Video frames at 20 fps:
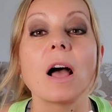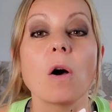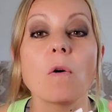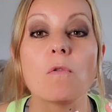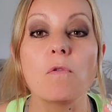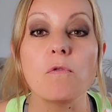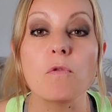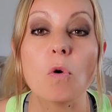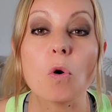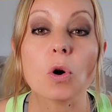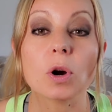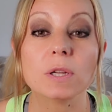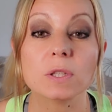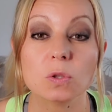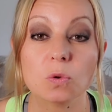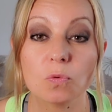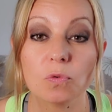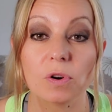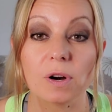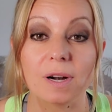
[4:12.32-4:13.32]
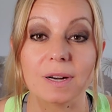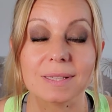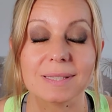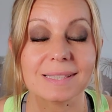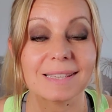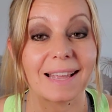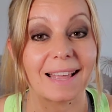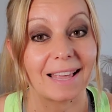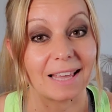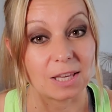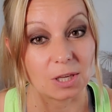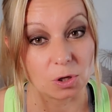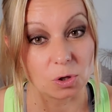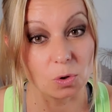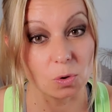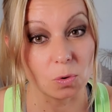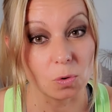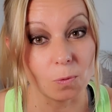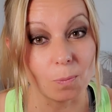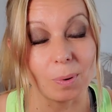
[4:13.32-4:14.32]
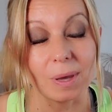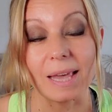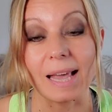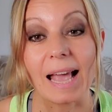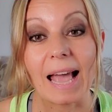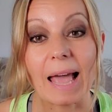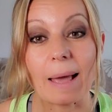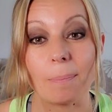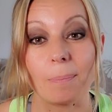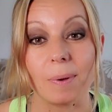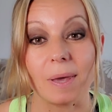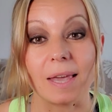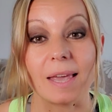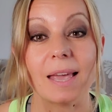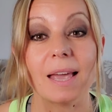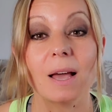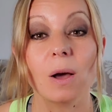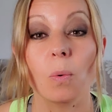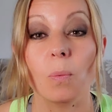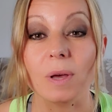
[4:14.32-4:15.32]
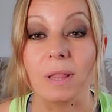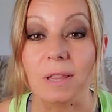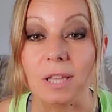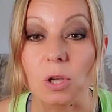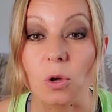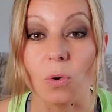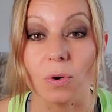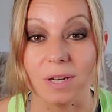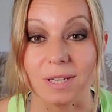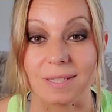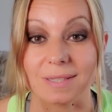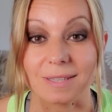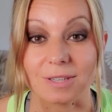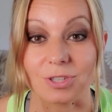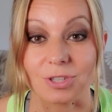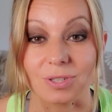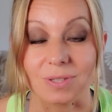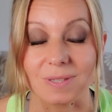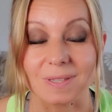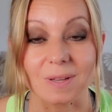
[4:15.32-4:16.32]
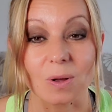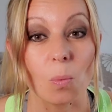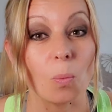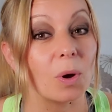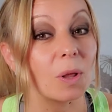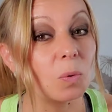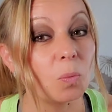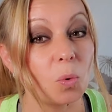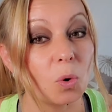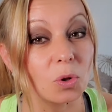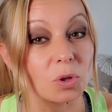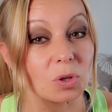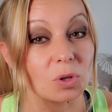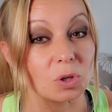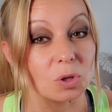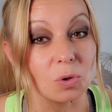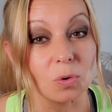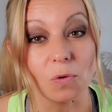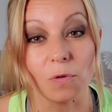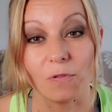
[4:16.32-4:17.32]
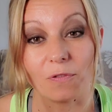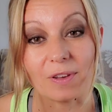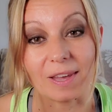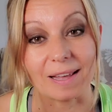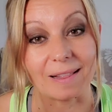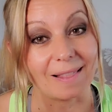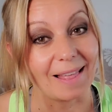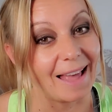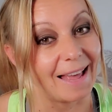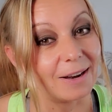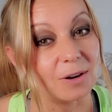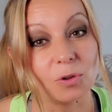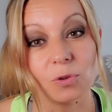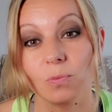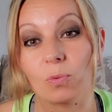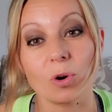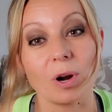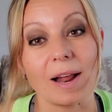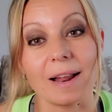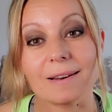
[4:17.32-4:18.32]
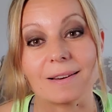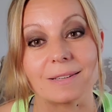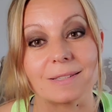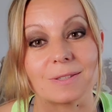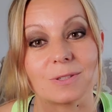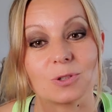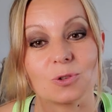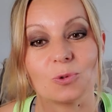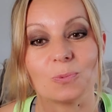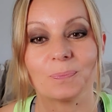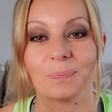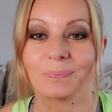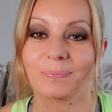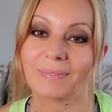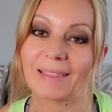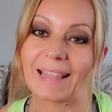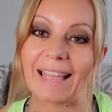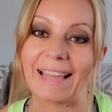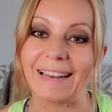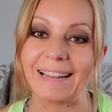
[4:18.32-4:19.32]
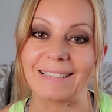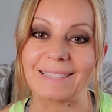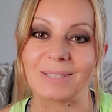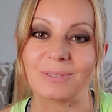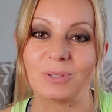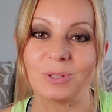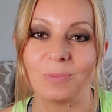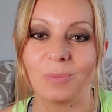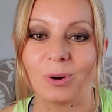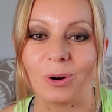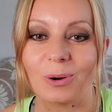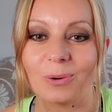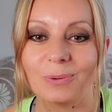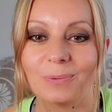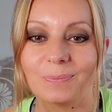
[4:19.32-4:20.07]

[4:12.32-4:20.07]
work towards you being happy with your decisions with what you feel and not what others do and I'll see you tomorrow.